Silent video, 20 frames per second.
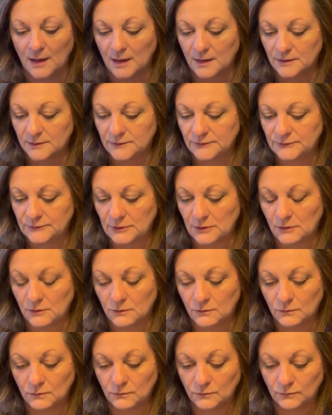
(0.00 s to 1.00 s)

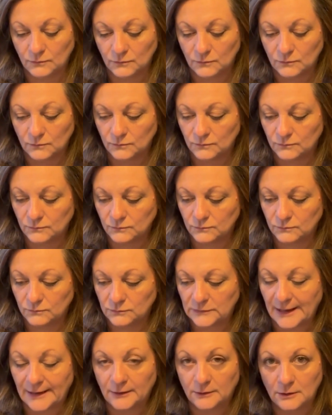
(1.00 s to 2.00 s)
So
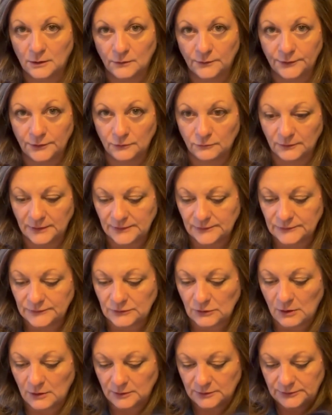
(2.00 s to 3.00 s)
that'll go in the green
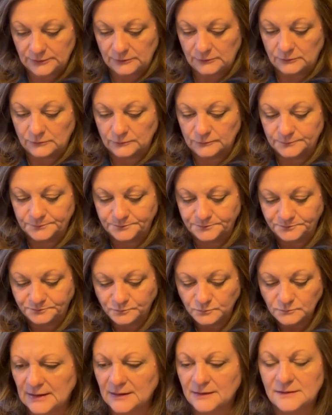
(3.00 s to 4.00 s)
stalk too.
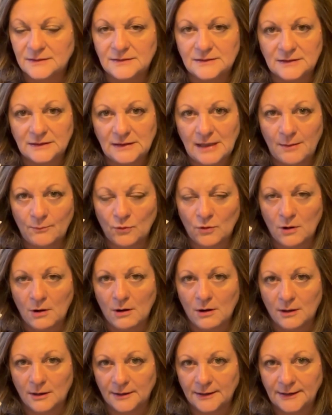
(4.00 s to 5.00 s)
This is a lot more
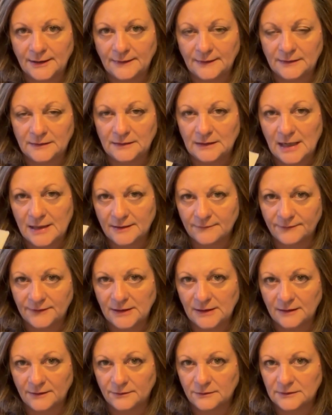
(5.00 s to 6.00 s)
hardy than a lot of
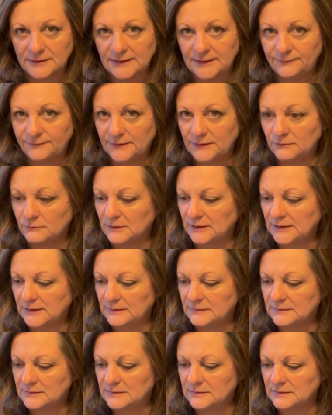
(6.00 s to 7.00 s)
the other leafy
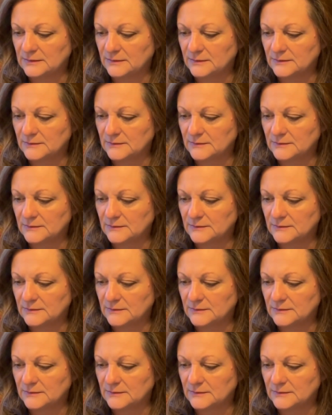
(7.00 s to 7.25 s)
greens.